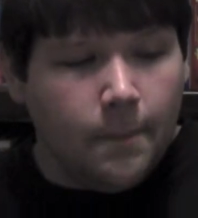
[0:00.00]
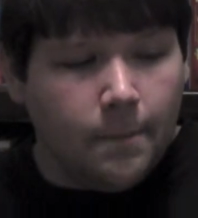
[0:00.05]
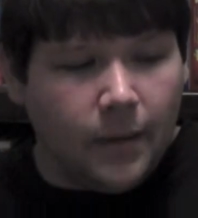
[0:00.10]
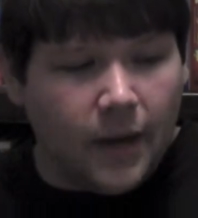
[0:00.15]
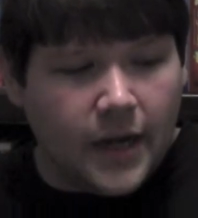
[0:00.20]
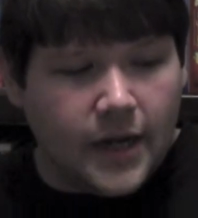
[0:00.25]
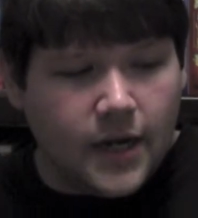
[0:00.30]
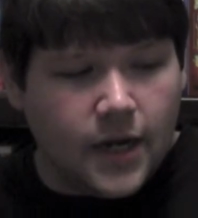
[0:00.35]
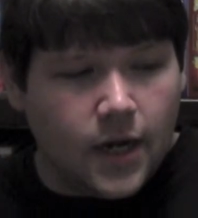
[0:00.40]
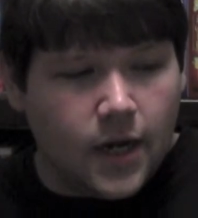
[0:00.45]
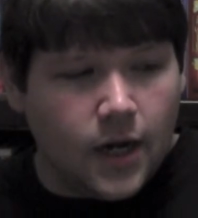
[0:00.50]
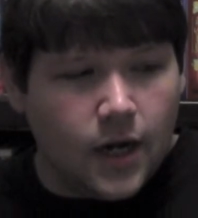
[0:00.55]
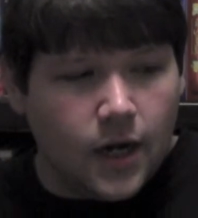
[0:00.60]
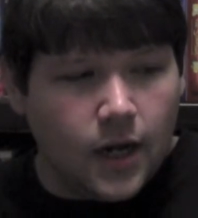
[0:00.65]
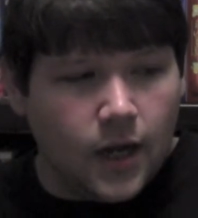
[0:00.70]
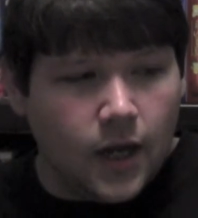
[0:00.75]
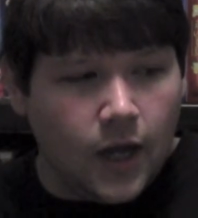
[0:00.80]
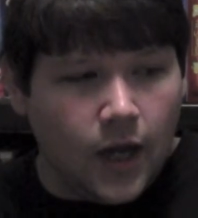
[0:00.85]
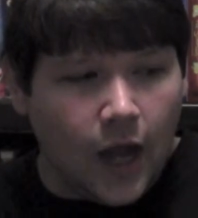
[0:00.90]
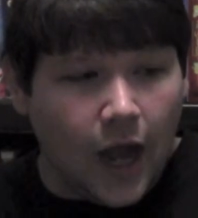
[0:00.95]
But
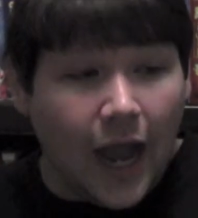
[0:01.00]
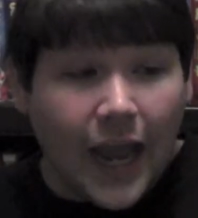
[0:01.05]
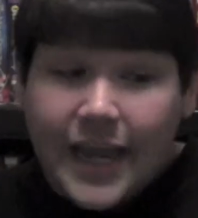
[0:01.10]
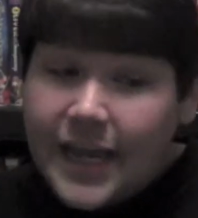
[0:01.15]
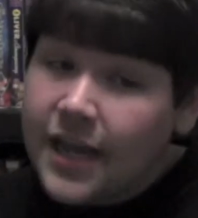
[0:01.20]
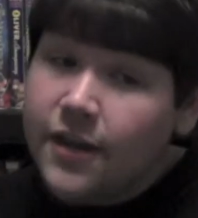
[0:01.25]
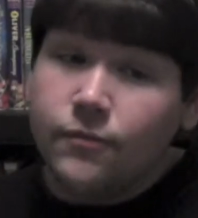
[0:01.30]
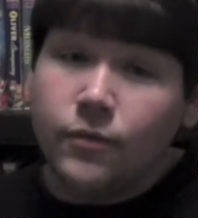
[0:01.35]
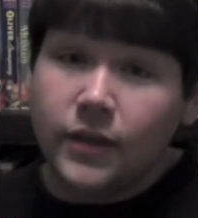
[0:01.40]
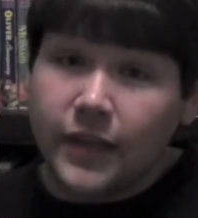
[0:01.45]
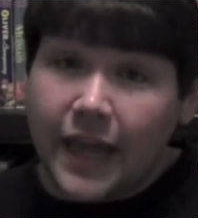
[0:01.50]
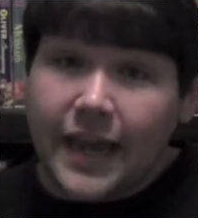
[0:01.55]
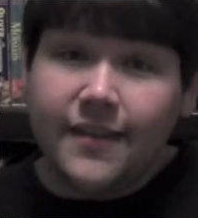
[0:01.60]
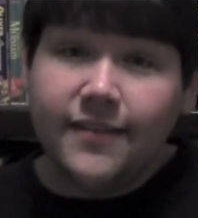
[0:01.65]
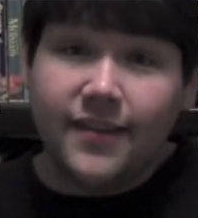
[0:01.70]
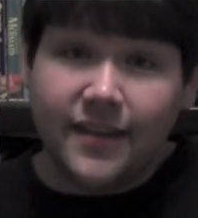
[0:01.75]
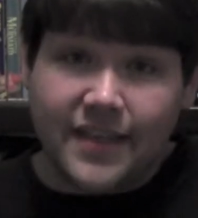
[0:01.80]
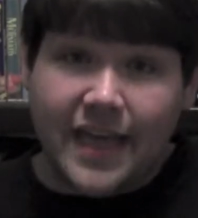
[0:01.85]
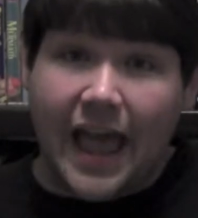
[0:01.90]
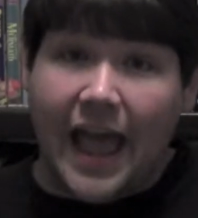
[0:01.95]
I can
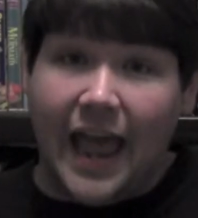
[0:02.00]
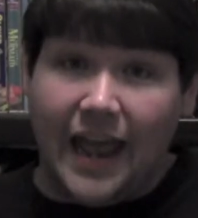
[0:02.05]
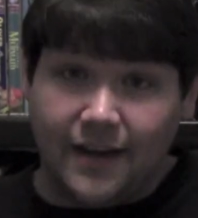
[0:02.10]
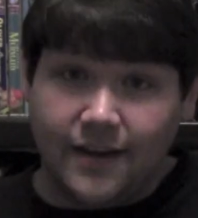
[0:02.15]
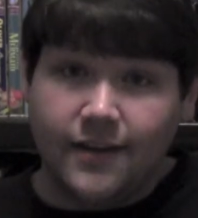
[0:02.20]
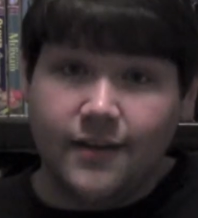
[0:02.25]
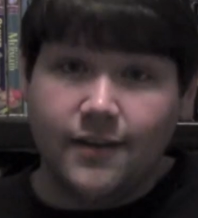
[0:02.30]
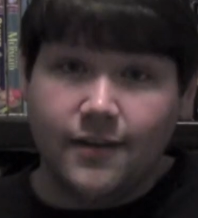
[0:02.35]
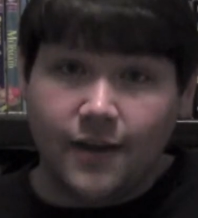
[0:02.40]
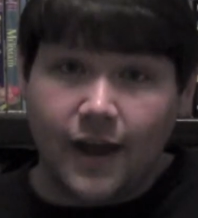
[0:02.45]
relate to that.